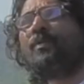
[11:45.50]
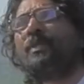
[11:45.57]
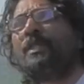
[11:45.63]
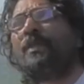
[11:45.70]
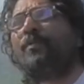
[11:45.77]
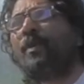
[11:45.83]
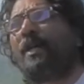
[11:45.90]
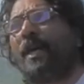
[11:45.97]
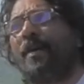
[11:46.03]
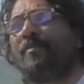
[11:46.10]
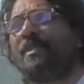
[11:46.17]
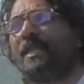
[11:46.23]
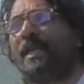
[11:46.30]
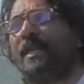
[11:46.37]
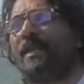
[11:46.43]
See, what
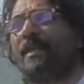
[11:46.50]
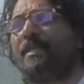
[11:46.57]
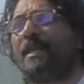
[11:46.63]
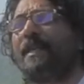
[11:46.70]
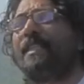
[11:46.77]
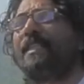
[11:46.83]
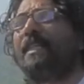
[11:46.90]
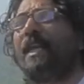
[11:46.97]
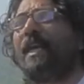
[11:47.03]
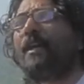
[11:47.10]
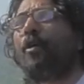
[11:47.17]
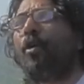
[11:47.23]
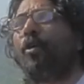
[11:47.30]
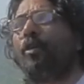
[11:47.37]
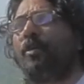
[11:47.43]
I'm saying is I didn't
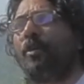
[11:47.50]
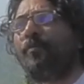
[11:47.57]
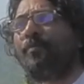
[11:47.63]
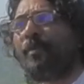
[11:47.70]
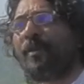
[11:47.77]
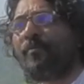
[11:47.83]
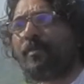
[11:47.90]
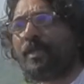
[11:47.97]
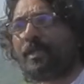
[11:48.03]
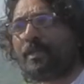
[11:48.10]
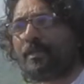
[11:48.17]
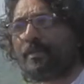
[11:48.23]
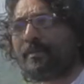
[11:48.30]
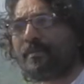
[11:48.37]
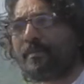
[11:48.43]
like all of my work.
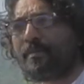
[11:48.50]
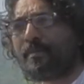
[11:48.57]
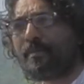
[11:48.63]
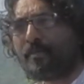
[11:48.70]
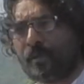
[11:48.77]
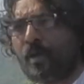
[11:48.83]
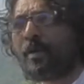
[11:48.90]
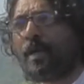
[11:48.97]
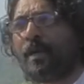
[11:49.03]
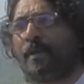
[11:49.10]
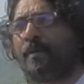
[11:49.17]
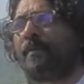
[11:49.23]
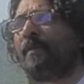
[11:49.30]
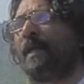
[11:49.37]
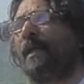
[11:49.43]

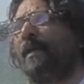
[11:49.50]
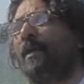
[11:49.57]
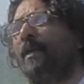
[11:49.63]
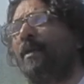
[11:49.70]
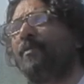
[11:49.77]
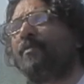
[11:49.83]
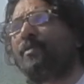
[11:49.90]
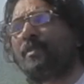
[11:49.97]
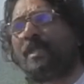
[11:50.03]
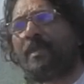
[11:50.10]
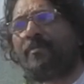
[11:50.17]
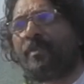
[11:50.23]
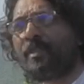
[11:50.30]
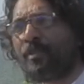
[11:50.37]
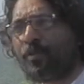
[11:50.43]
Okay? Of course,
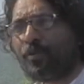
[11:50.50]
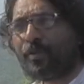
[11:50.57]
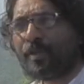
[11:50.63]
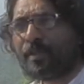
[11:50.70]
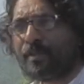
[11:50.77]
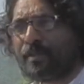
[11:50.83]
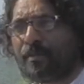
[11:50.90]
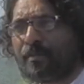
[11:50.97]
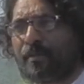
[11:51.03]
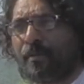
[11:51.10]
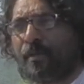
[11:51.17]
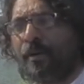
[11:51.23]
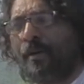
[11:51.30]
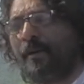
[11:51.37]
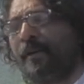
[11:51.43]
there were stories
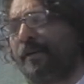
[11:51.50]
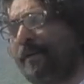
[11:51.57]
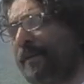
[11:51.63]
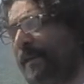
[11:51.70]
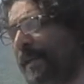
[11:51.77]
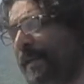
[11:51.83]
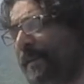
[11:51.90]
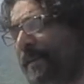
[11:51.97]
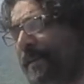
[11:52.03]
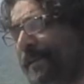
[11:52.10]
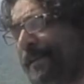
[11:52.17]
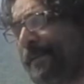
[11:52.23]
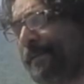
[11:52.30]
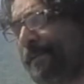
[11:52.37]
uh, like uh,